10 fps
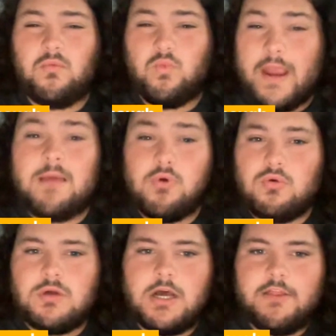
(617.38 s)
Ramel,
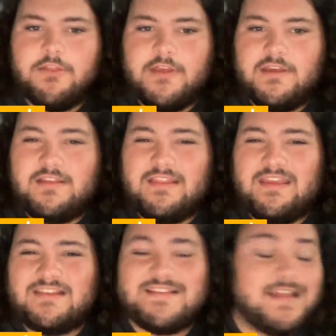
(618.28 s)

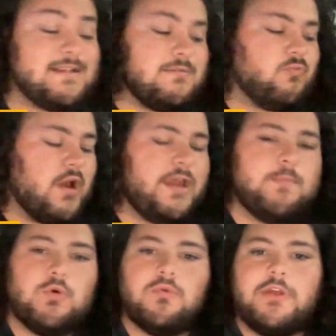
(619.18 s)
the Stanton
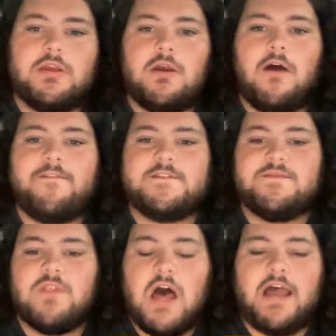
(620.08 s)
Ramel, the
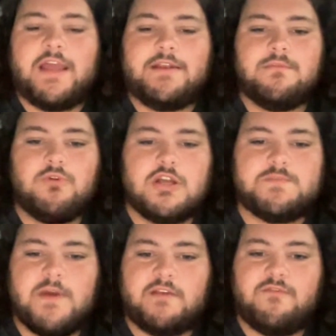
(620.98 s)
offensive line
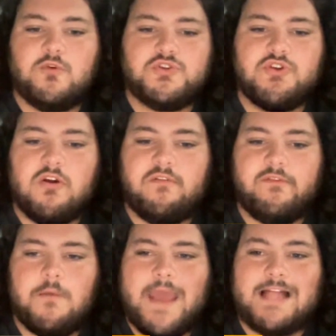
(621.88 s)
prospect, 4-star
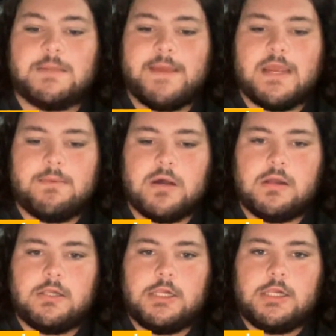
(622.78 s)
from Alabama.
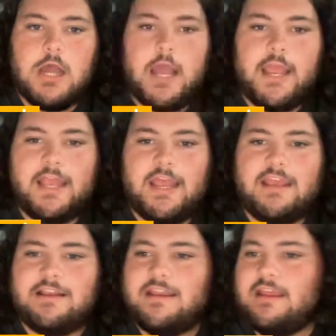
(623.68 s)

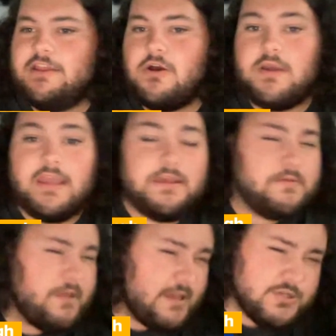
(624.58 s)
The
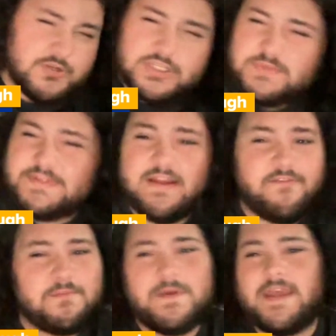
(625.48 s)
interest is
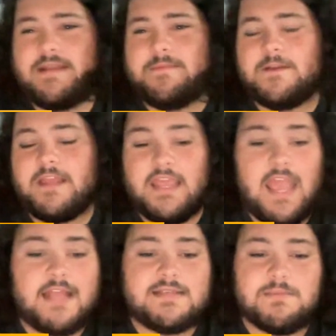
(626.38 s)
there for Pitt, but
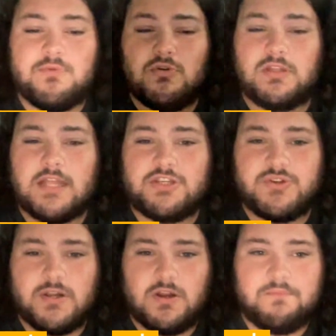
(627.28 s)
he ends up pulling that
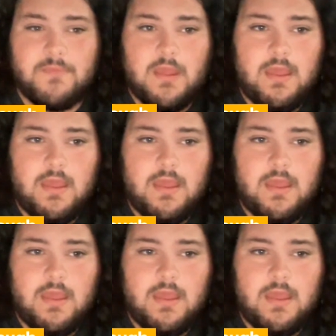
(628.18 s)
trigger.